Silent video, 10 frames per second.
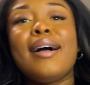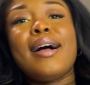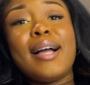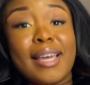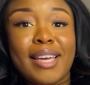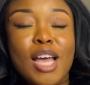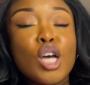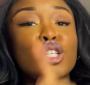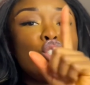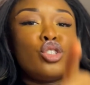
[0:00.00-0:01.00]
Hi,
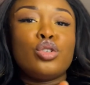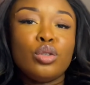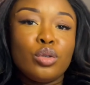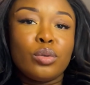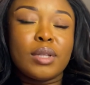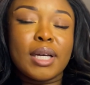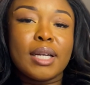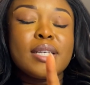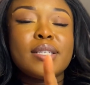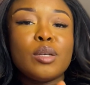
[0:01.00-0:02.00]
did you know that
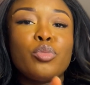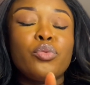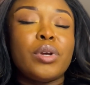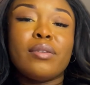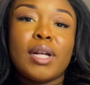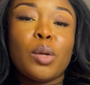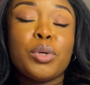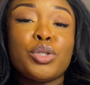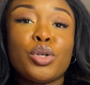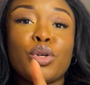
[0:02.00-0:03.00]
a simple
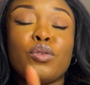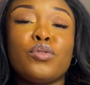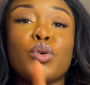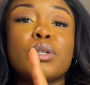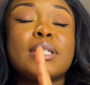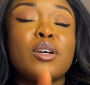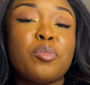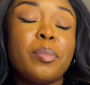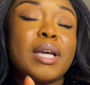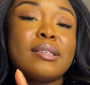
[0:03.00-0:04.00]
reevaluation of your
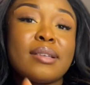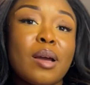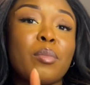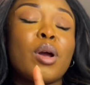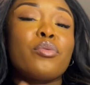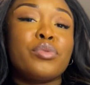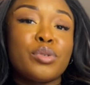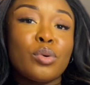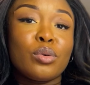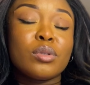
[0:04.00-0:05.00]
CELPIP exam
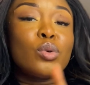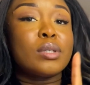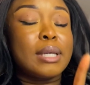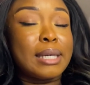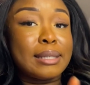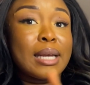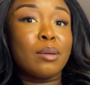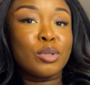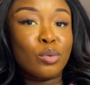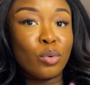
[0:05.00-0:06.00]
result or exam
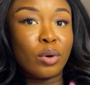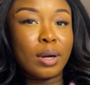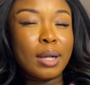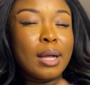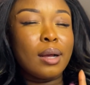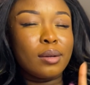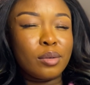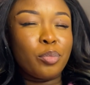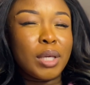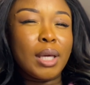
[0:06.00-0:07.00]
score
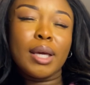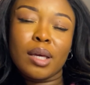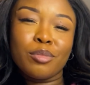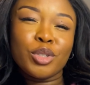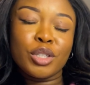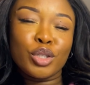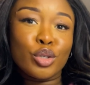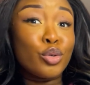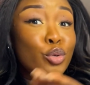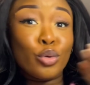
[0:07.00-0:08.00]
could be a game changer
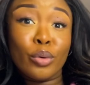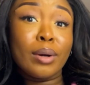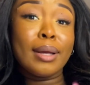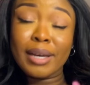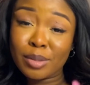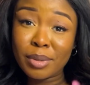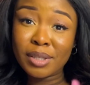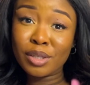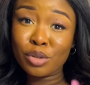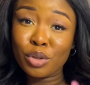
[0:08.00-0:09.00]
to your expert
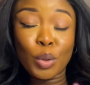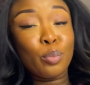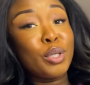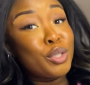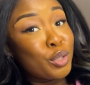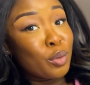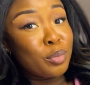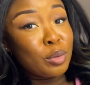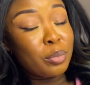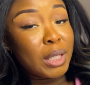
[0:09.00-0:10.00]
entry or
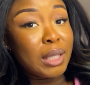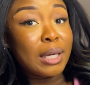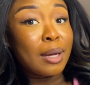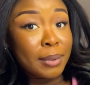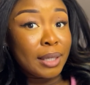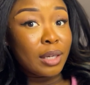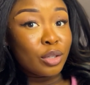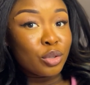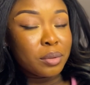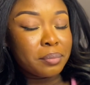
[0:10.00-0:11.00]
PGWP
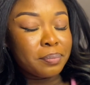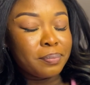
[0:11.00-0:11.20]
application?